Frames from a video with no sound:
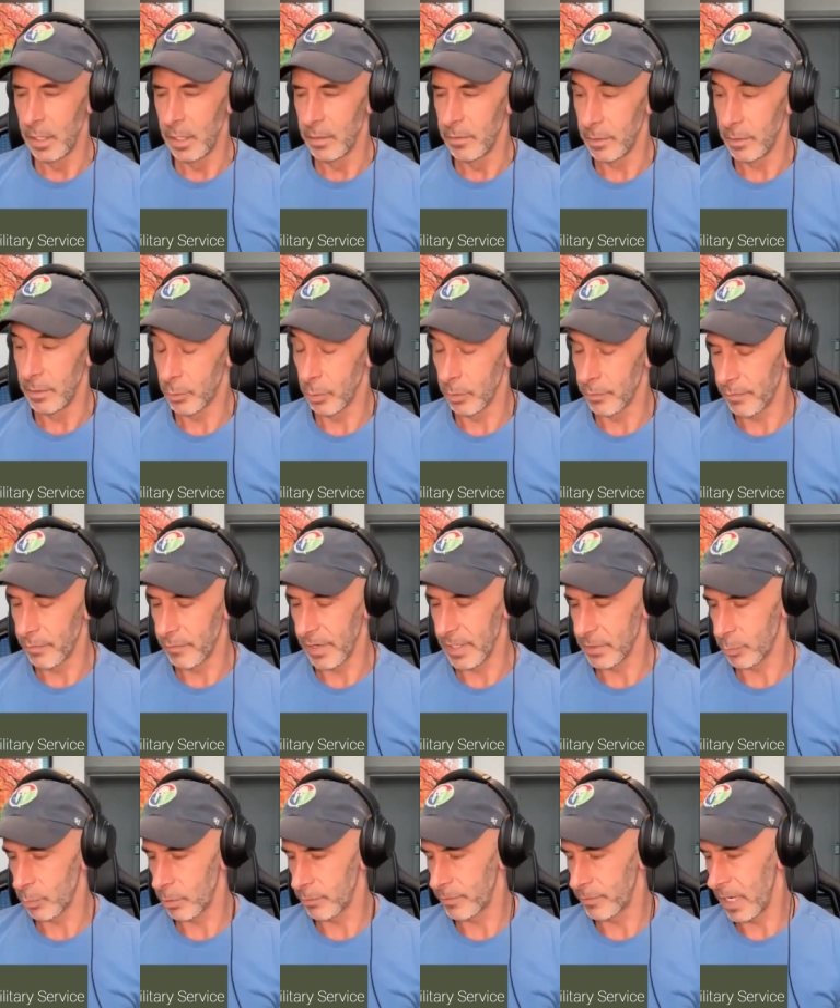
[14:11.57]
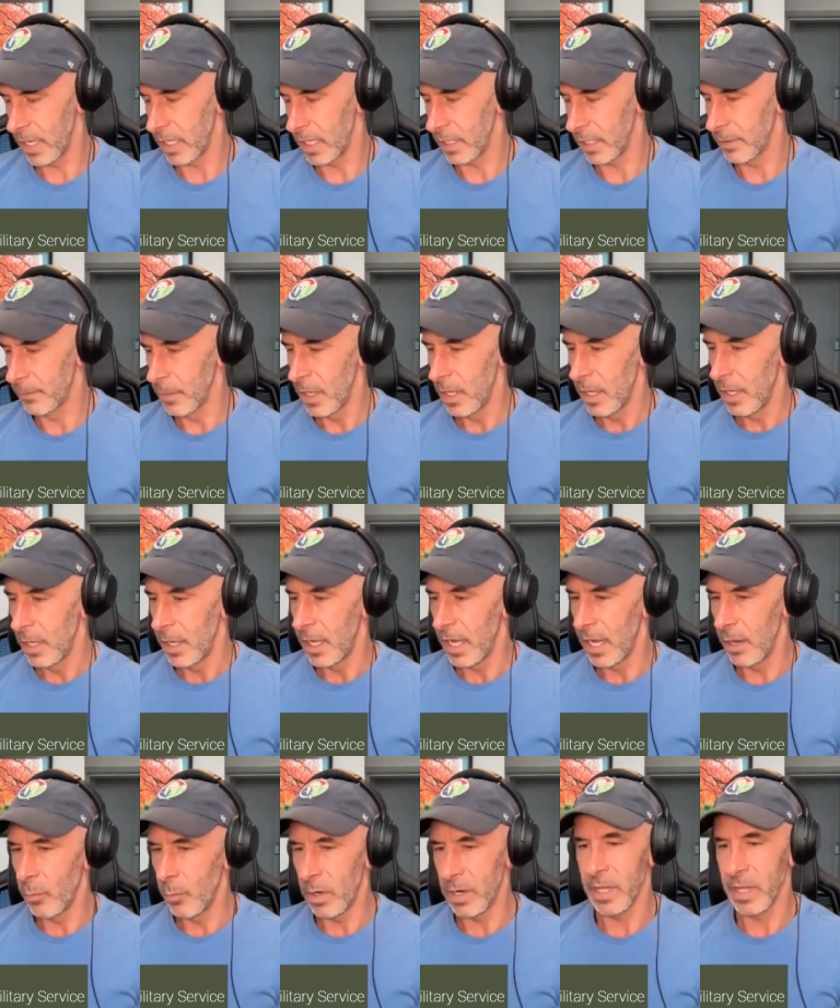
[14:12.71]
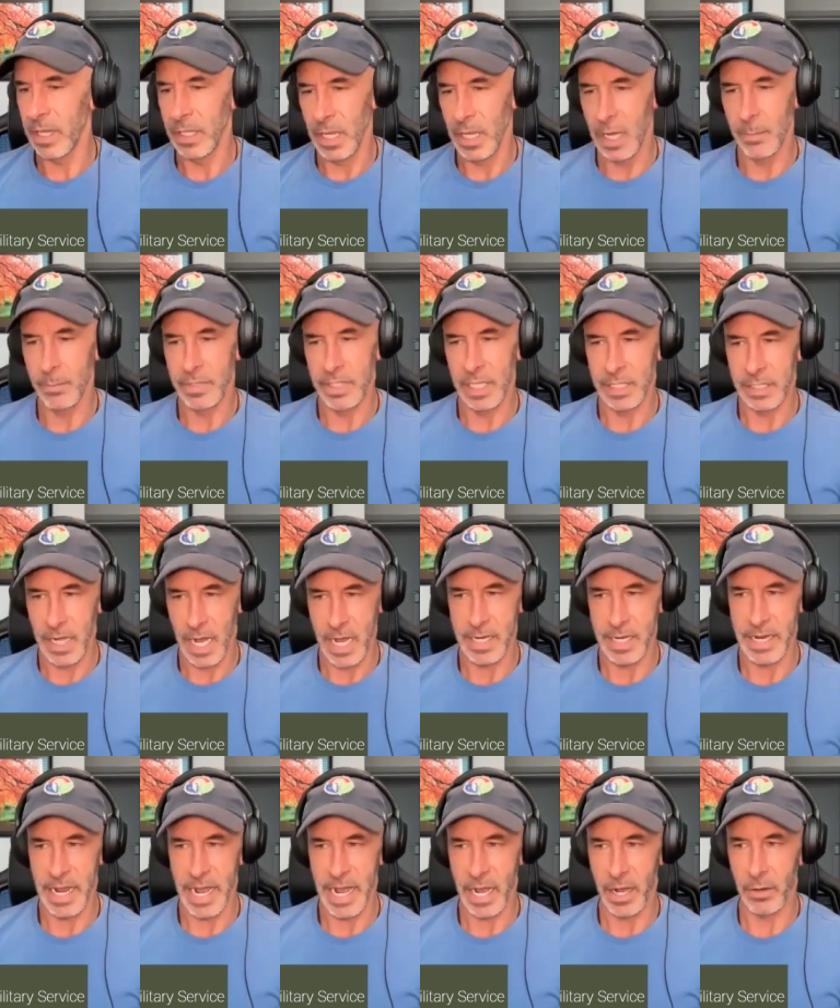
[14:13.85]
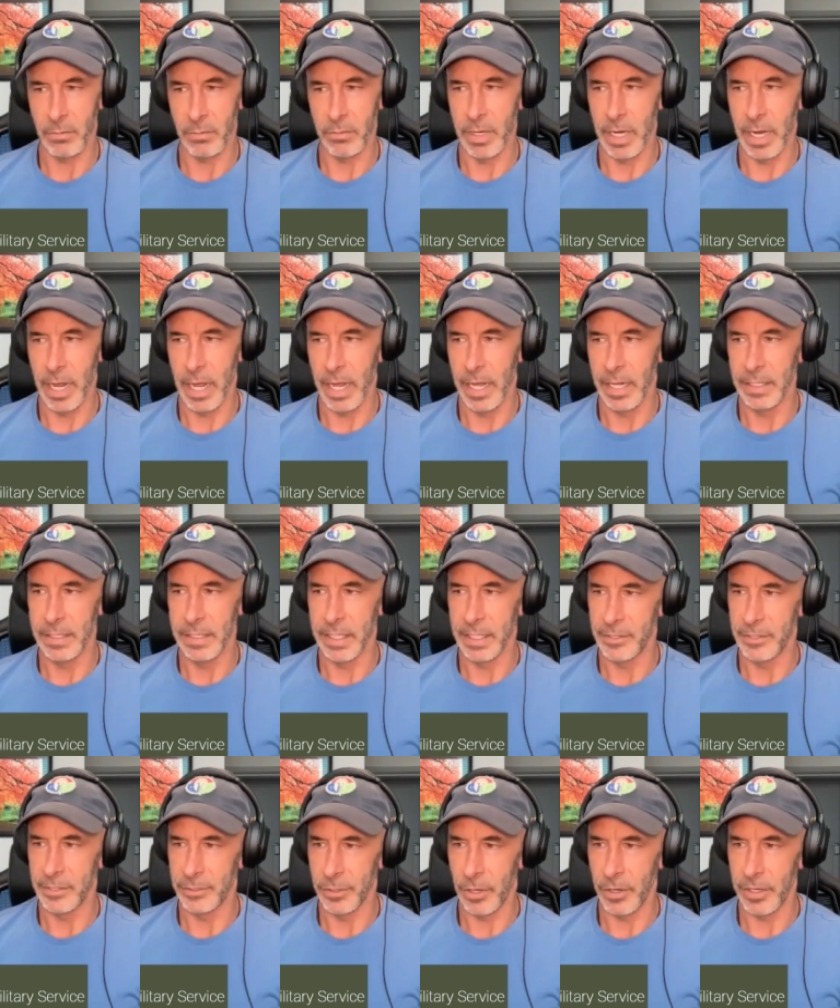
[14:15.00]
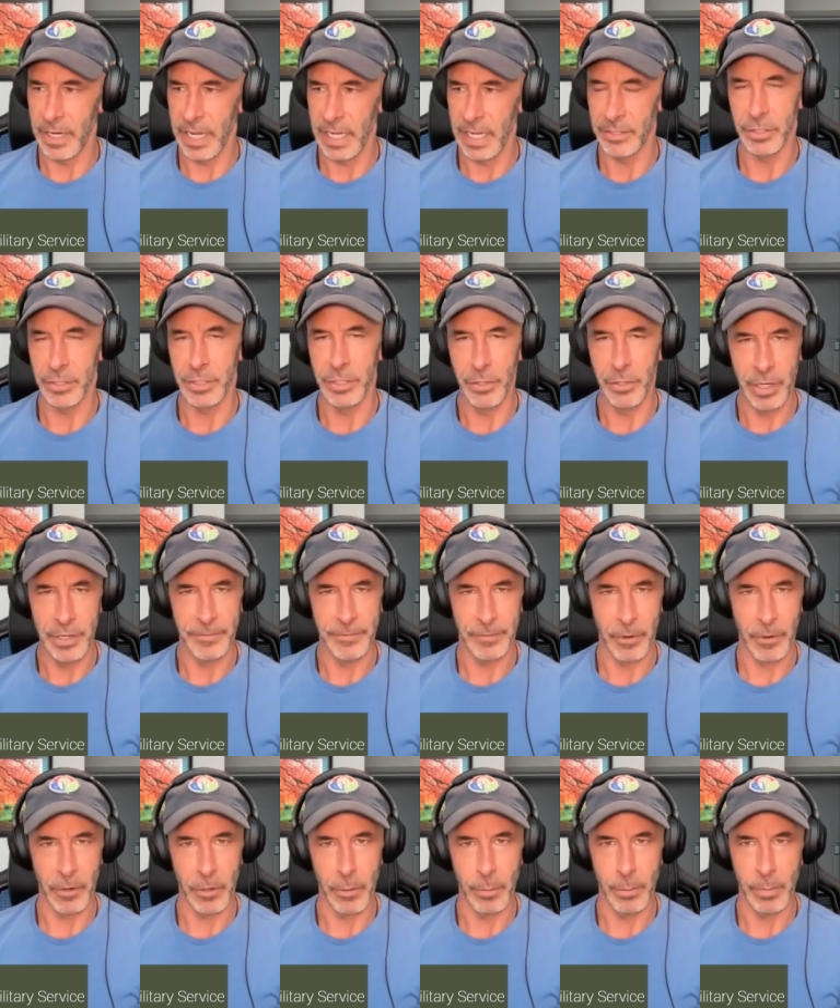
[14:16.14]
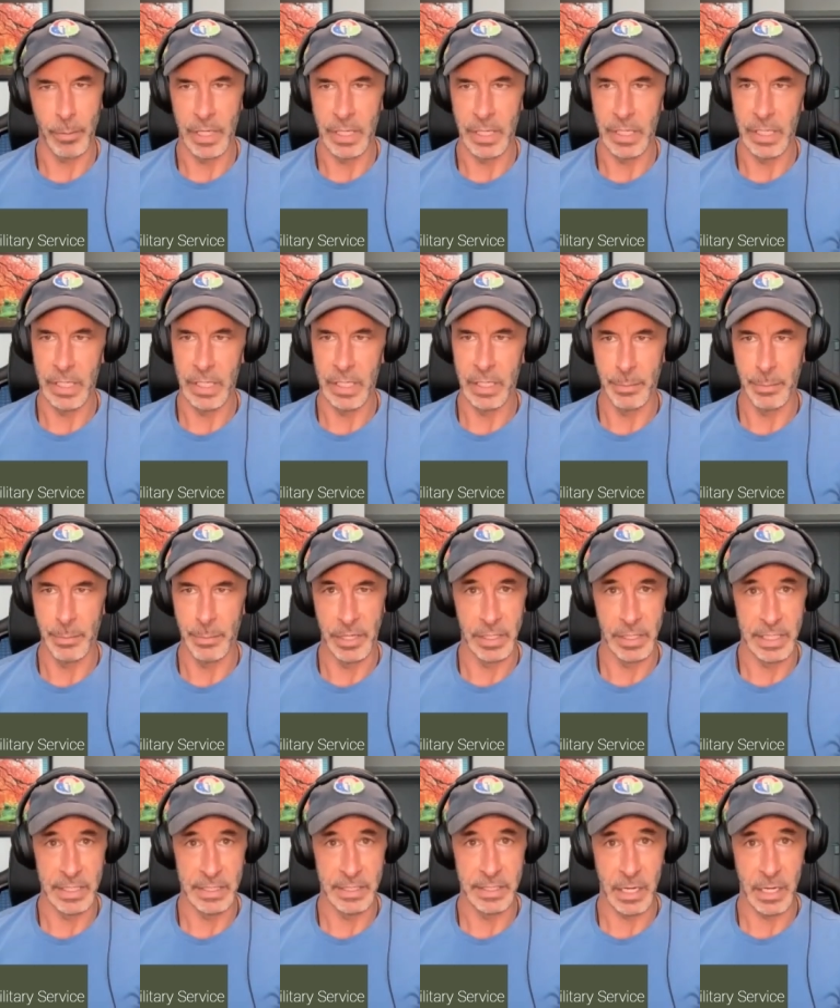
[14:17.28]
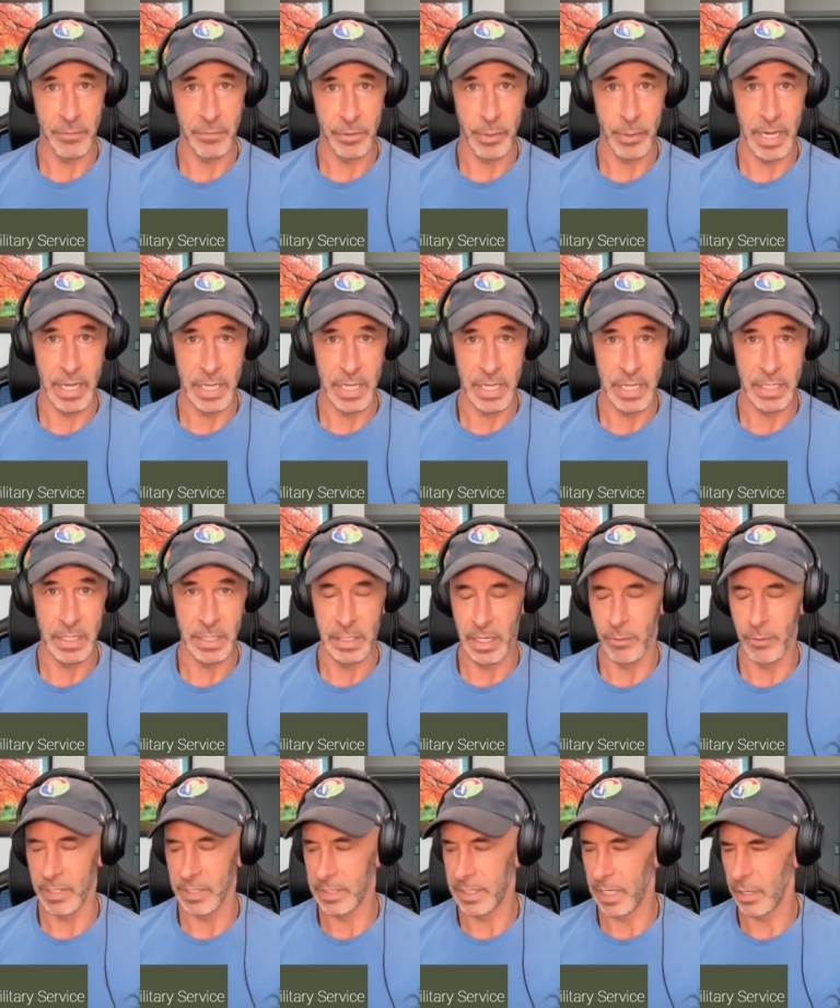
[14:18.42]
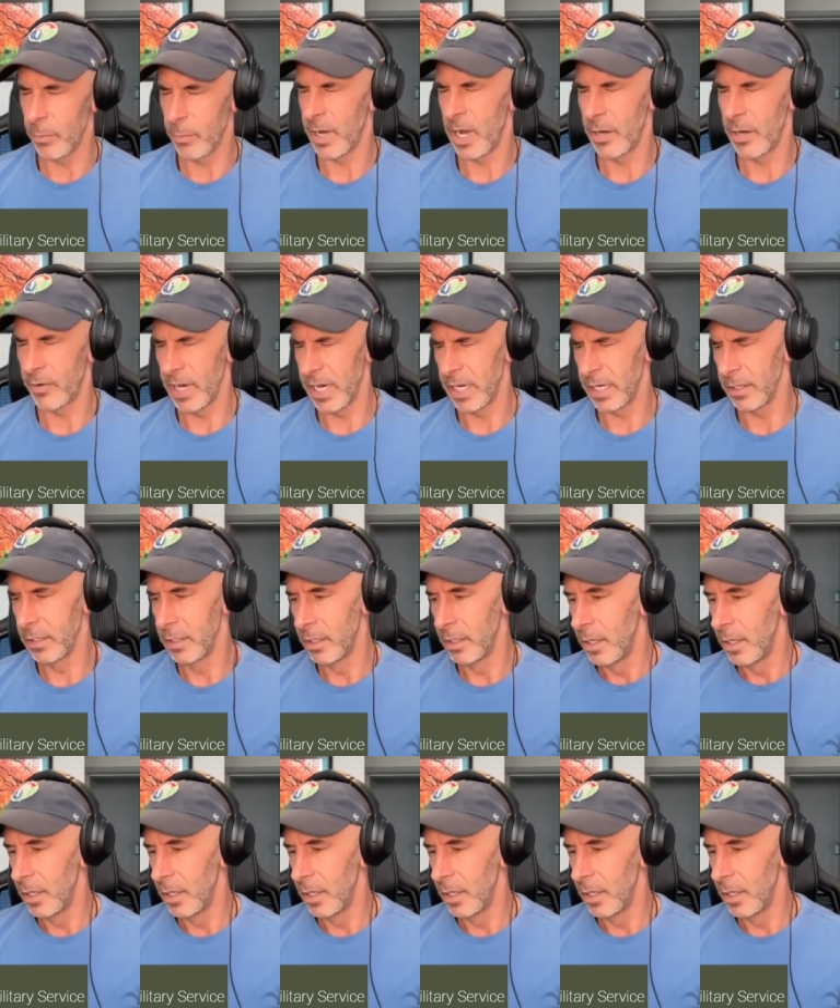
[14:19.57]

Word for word: the School of Advanced Warfighting. And one of the alums had gotten out and had started a security firm in the Middle East out of UAE, I want to say, or Bahrain.